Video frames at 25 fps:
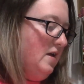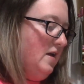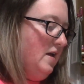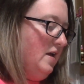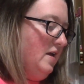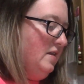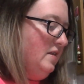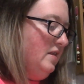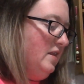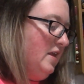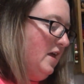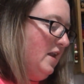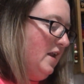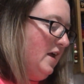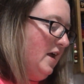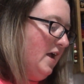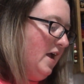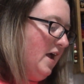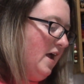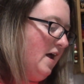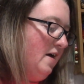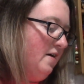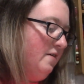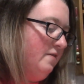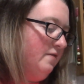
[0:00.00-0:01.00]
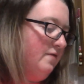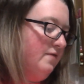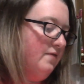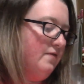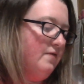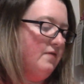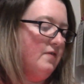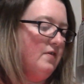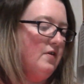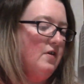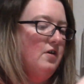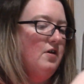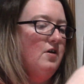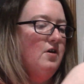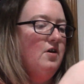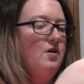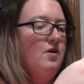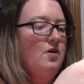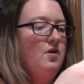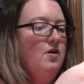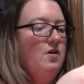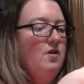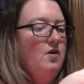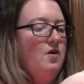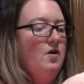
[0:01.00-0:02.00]
And then I have
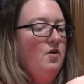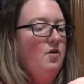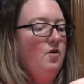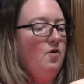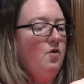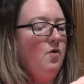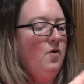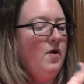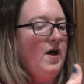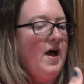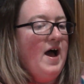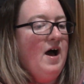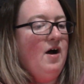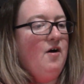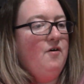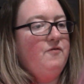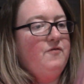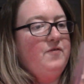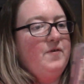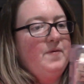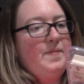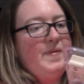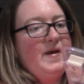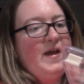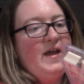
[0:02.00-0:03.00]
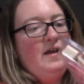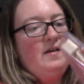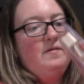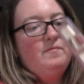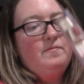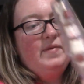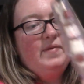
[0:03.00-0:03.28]
the whole alphabet